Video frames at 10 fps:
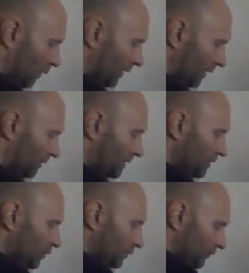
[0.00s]
where in
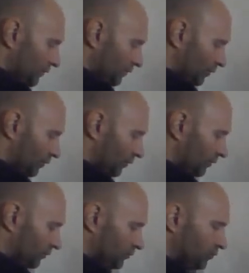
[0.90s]
the unit
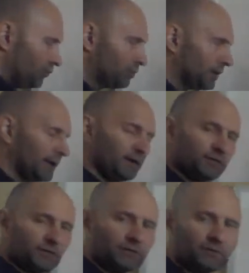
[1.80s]
circle, there's 2
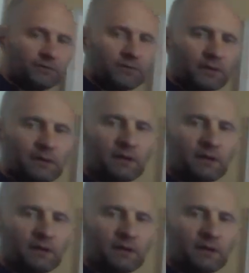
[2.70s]
places,